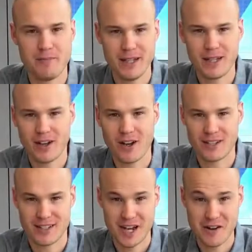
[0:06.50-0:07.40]
big kind of
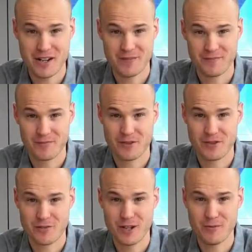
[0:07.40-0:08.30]
scary
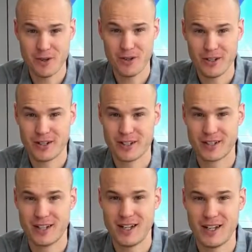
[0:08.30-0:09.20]
three-word
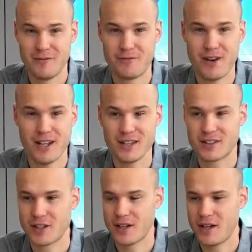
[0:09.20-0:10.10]

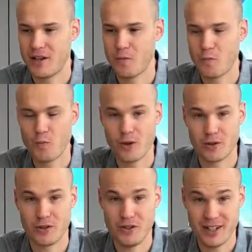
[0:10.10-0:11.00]
phrase, what
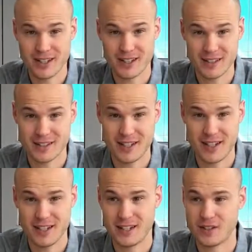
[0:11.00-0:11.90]
you need to
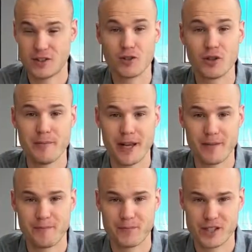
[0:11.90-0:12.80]
understand is it's all
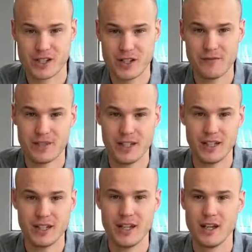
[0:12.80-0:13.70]
about shifting
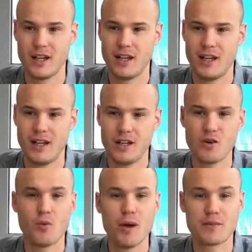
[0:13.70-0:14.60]

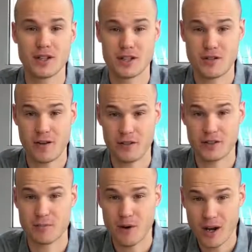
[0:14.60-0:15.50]
your website
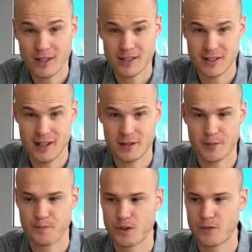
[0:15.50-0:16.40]
traffic's mindset
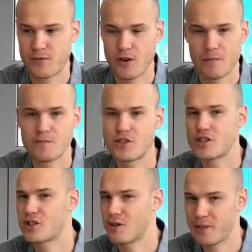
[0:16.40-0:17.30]
from
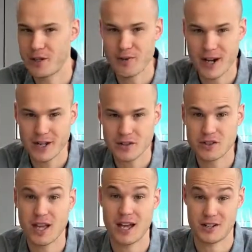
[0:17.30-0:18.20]
just shopping around
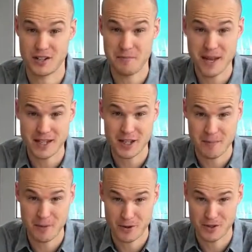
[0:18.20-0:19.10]
to actually making a
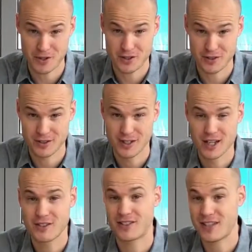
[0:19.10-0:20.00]
purchase.
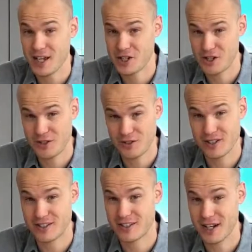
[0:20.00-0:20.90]
So stay tuned,
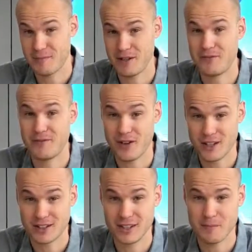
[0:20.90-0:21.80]
this is going to be
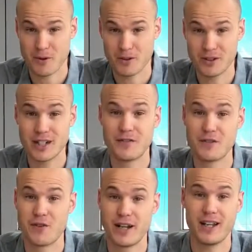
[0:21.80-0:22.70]
vitally important if
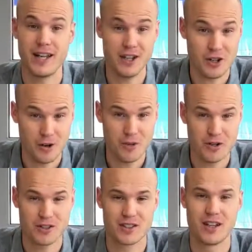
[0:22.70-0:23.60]
you're running
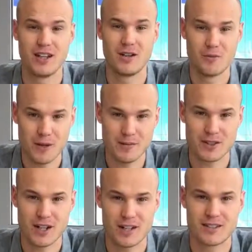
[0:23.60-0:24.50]
e-commerce
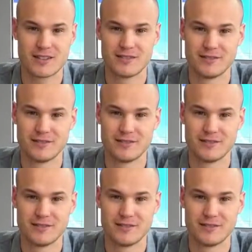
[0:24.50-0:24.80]
websites.